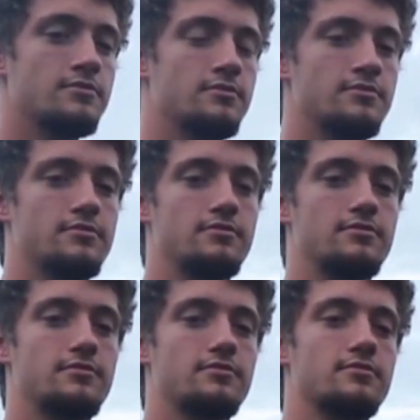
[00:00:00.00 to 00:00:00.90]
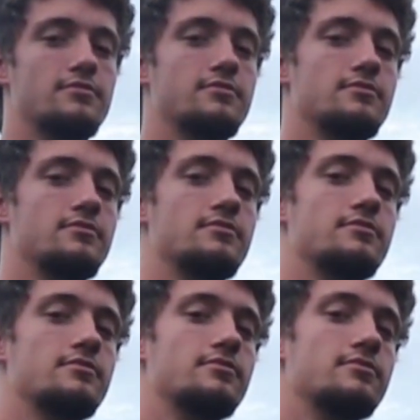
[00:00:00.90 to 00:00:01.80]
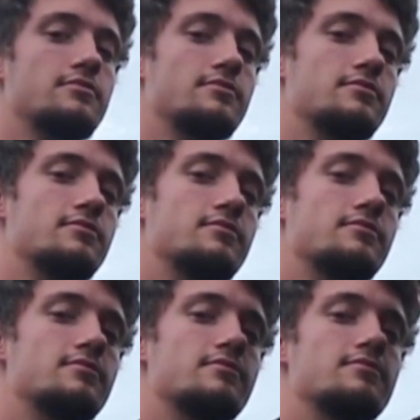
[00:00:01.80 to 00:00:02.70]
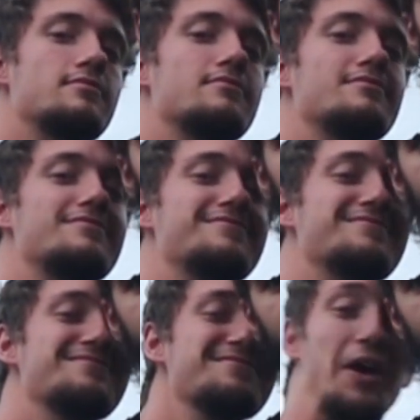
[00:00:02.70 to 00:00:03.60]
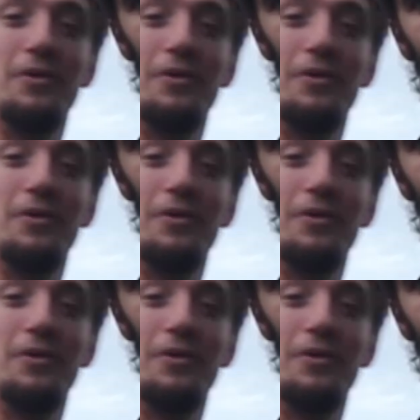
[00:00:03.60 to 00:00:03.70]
[no speech]